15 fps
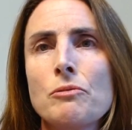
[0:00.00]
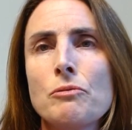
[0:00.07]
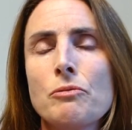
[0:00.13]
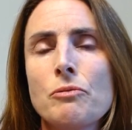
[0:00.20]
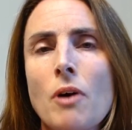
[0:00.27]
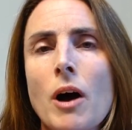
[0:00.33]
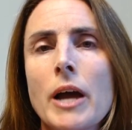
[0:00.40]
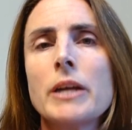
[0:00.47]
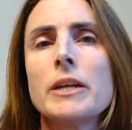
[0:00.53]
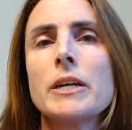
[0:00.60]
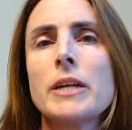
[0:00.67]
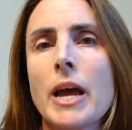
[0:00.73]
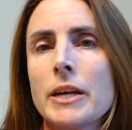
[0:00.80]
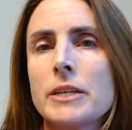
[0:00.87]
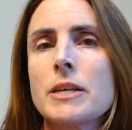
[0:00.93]
find
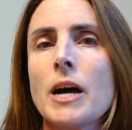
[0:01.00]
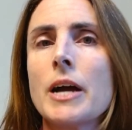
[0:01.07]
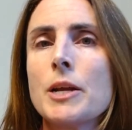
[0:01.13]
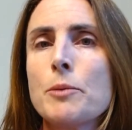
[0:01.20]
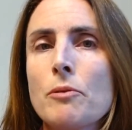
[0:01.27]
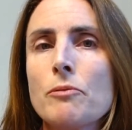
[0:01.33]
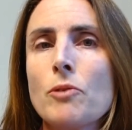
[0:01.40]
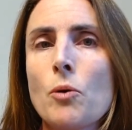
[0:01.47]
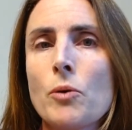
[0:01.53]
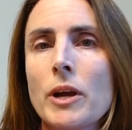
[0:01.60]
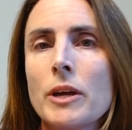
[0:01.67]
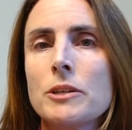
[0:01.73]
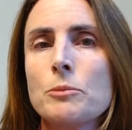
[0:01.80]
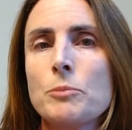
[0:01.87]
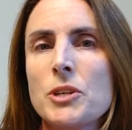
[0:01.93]
it anxiety
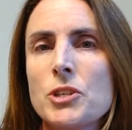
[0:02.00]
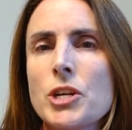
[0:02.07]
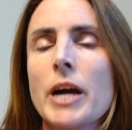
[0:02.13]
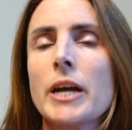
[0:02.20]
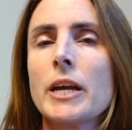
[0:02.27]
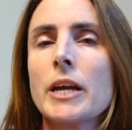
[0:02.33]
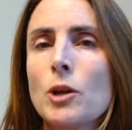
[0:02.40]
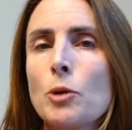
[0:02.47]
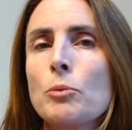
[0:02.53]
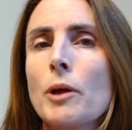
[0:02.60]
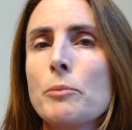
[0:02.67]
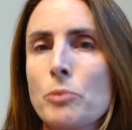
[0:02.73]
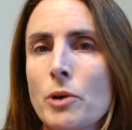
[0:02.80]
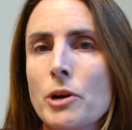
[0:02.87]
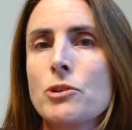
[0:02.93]
provoking to be checking their
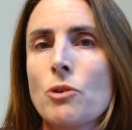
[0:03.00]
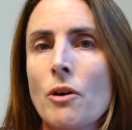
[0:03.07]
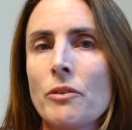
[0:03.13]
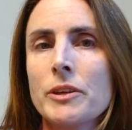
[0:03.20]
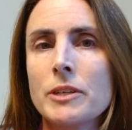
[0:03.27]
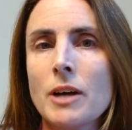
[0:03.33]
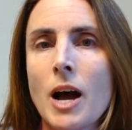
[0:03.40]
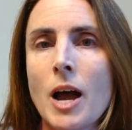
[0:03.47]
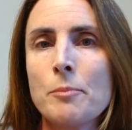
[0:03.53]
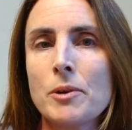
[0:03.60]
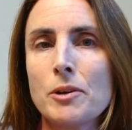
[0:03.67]
blood pressure all the time.